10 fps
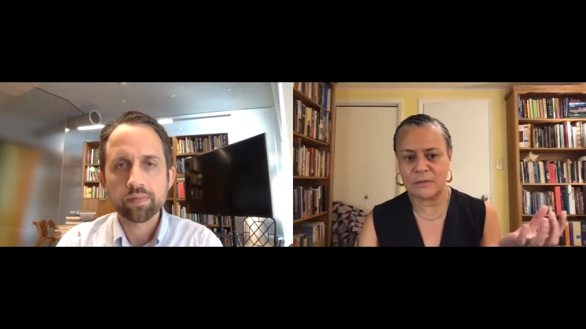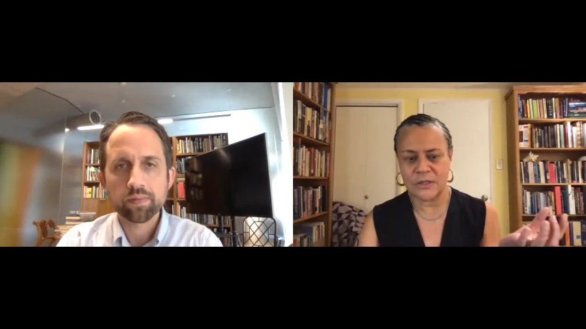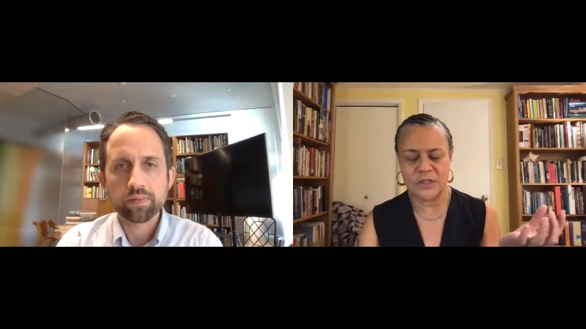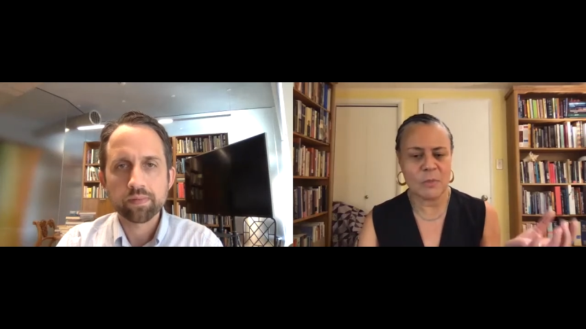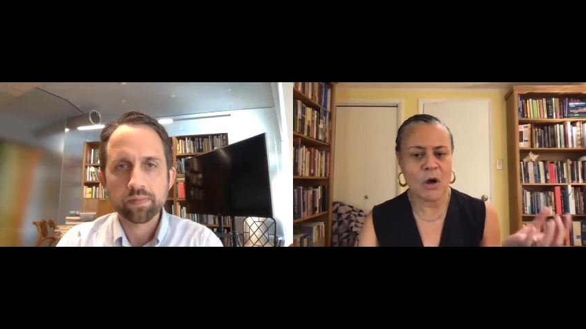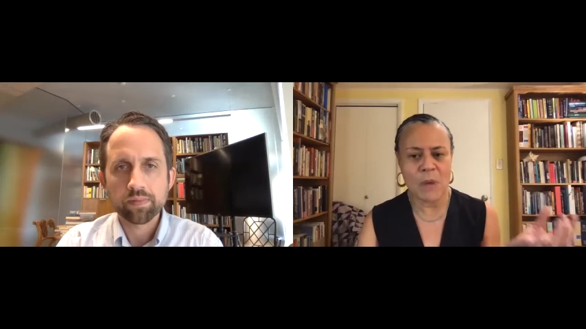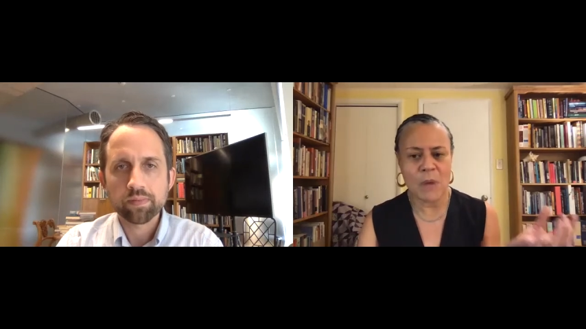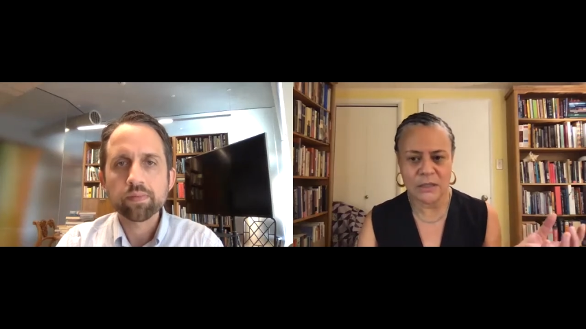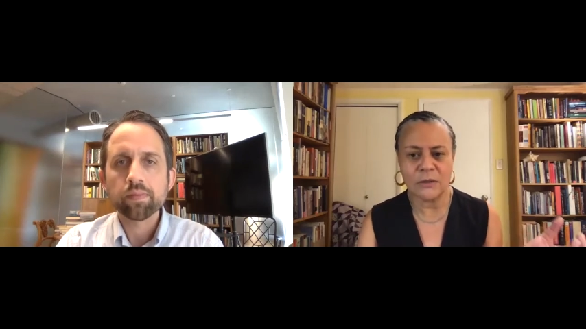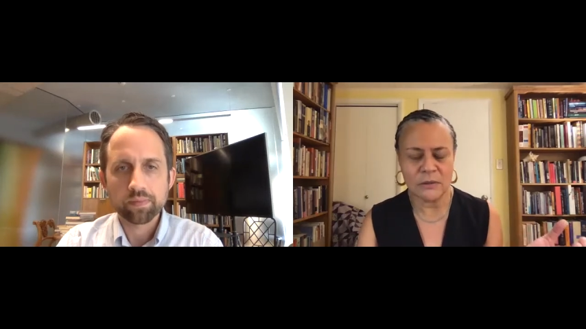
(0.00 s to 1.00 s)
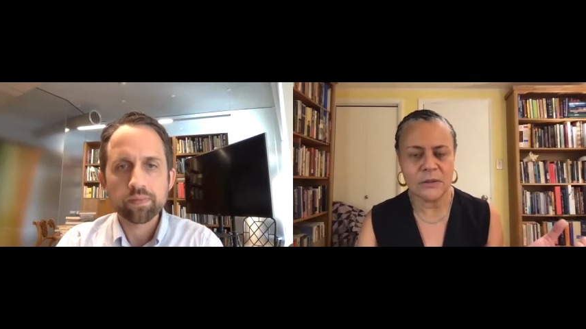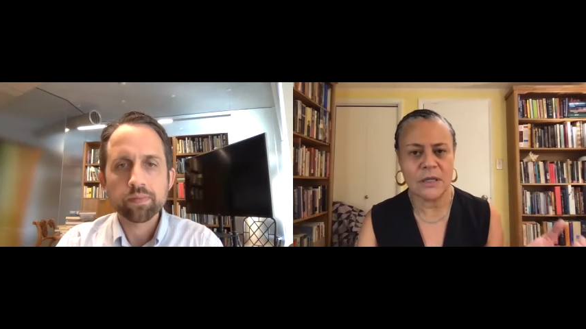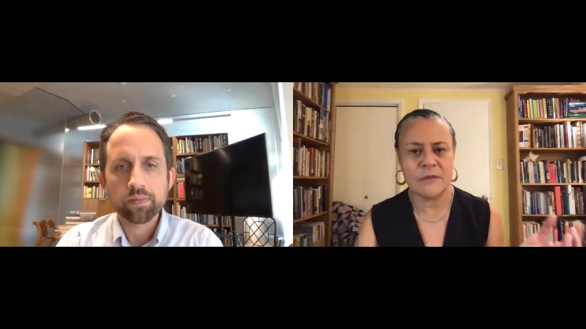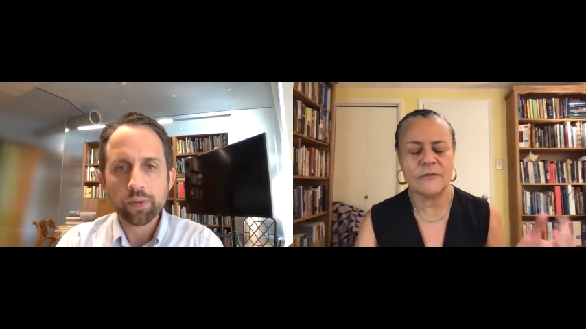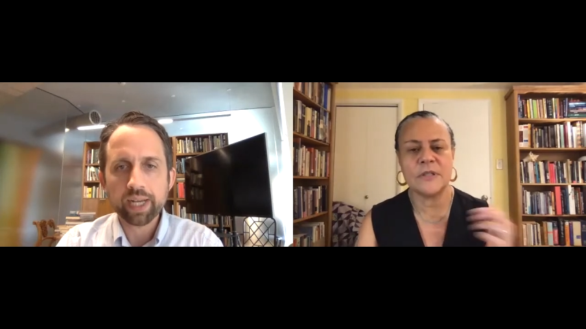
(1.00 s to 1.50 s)
Speaker 1: the small model
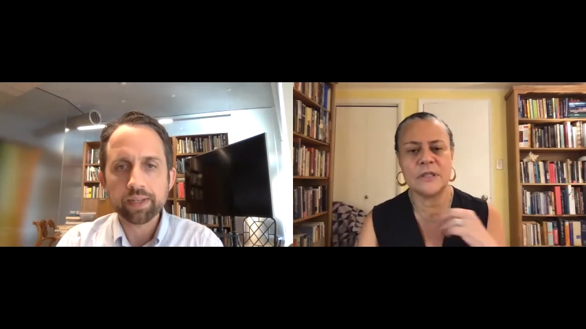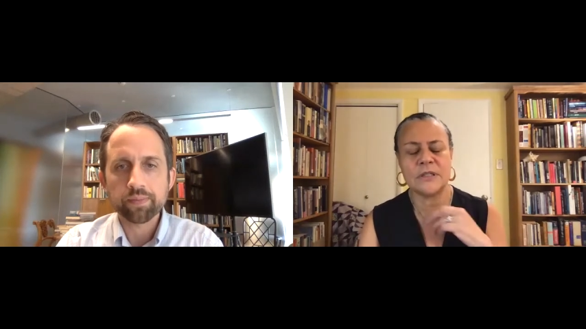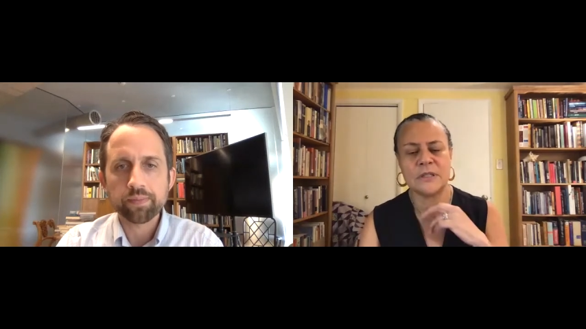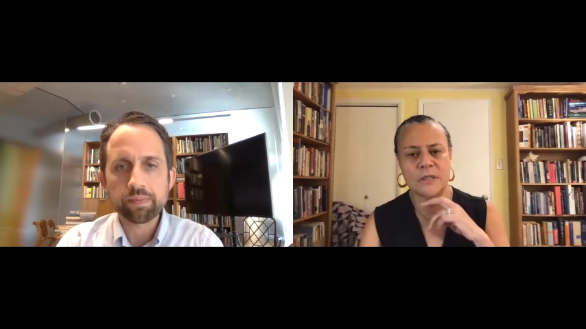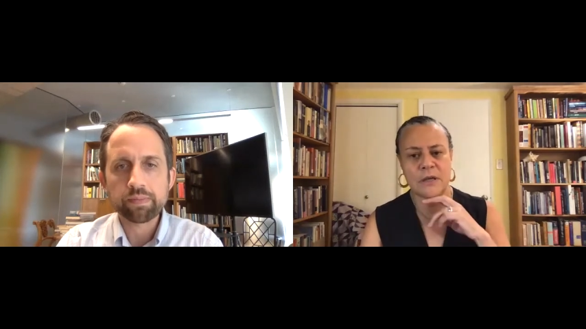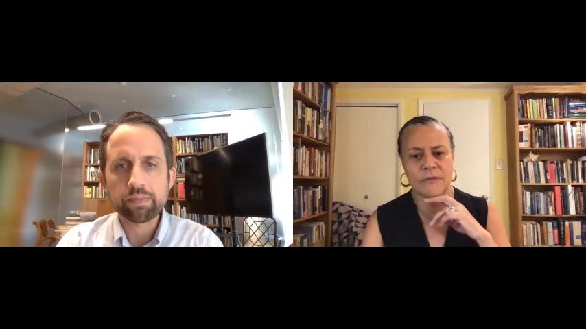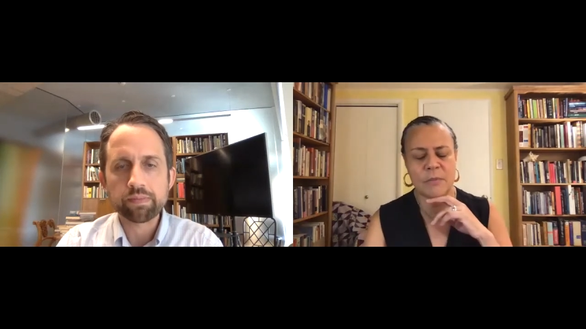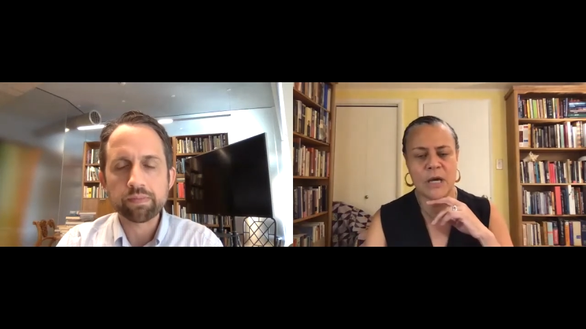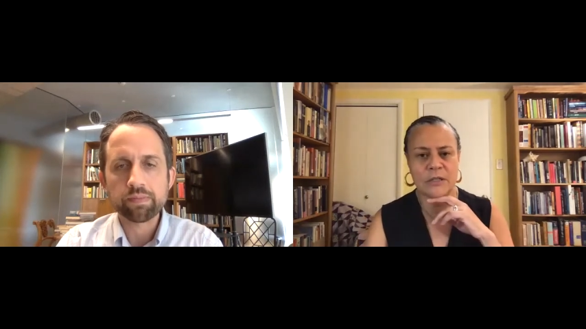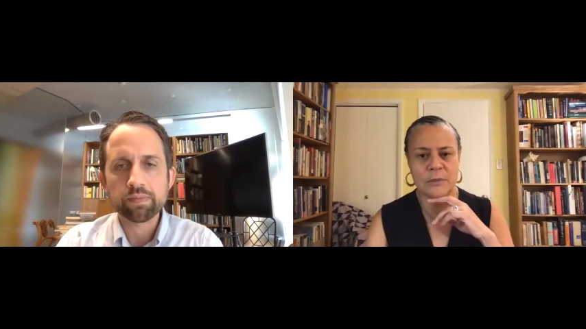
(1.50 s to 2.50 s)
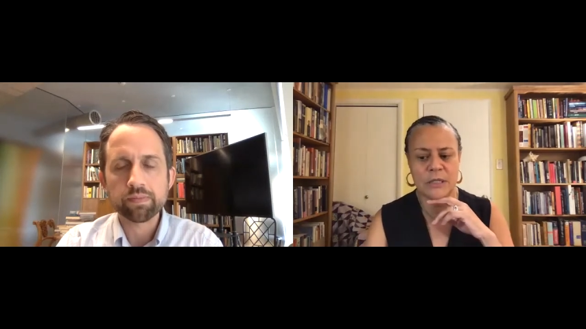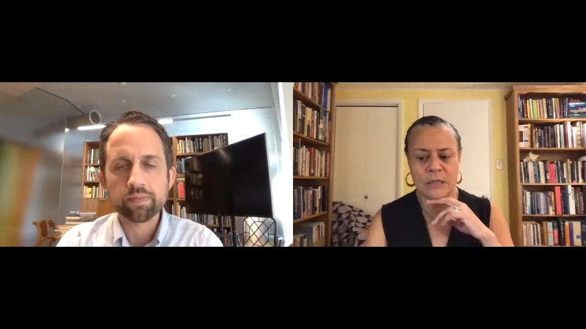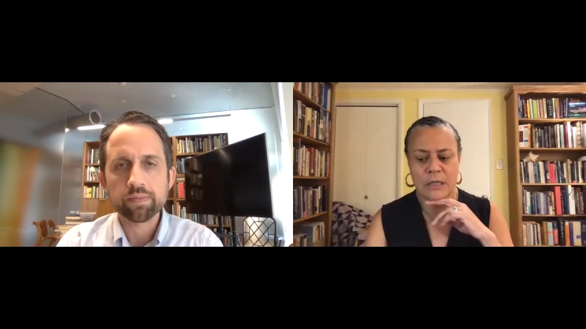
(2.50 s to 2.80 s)
of the of the monument,